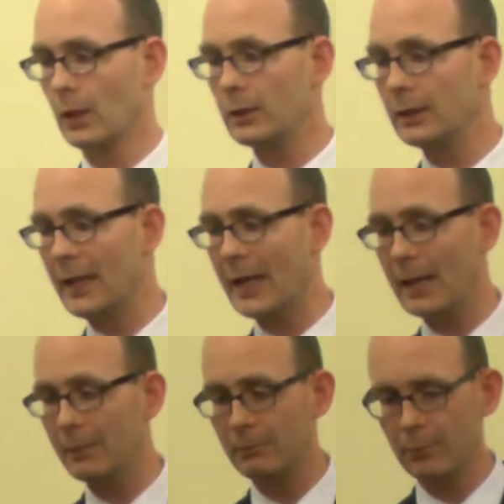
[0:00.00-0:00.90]
And
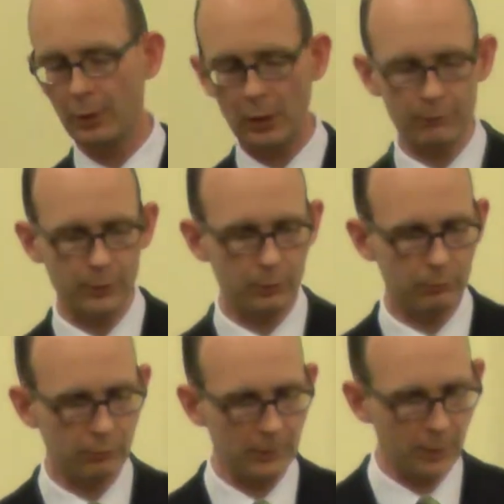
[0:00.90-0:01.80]
again,
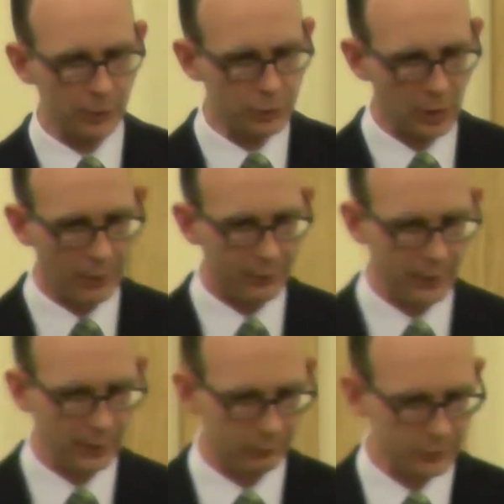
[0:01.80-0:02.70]
beloved, we must not
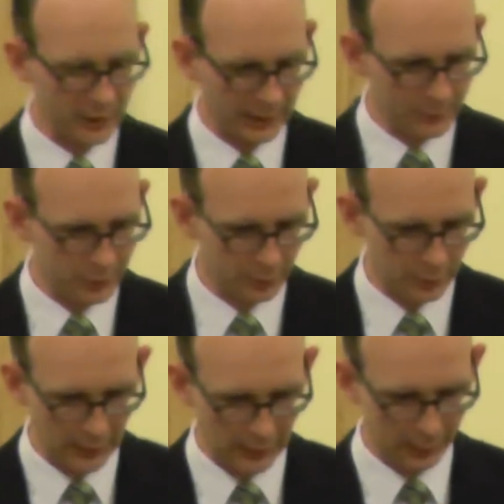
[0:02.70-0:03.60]
think of
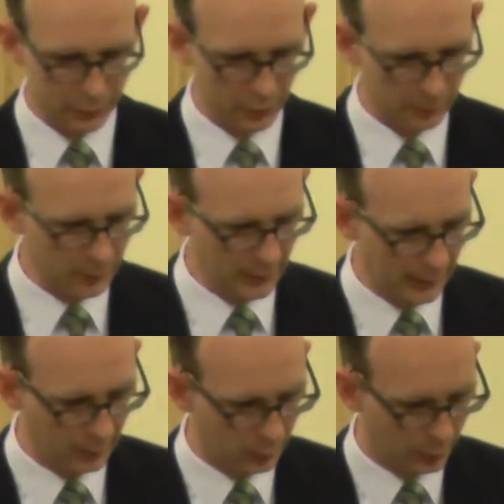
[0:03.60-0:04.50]
Samson as some
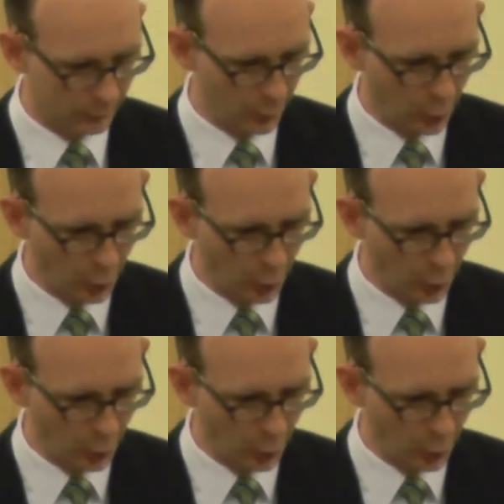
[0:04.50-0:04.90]
kind of a